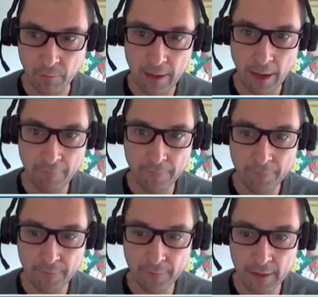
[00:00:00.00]
So we have
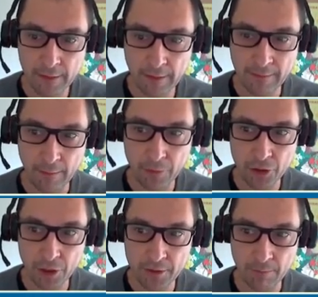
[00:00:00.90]
seen the
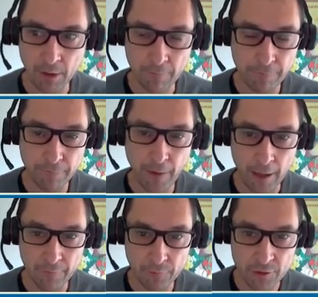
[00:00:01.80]
temperatures above
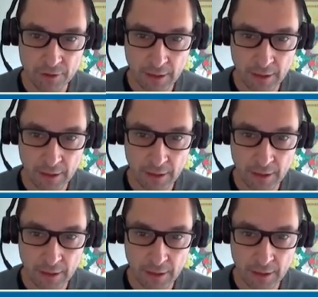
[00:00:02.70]
five to